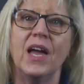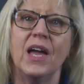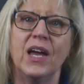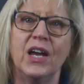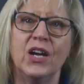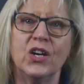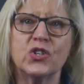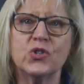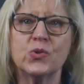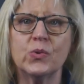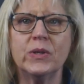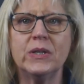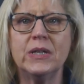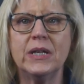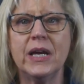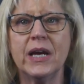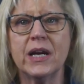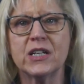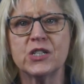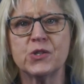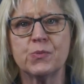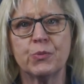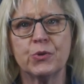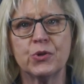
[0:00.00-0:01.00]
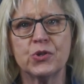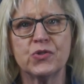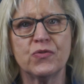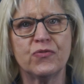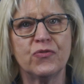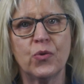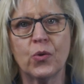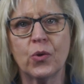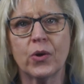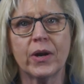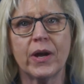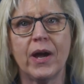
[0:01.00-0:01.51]
Here's what the experts
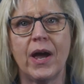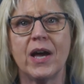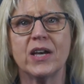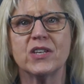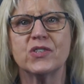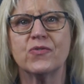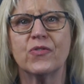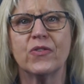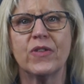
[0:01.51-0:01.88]
forecast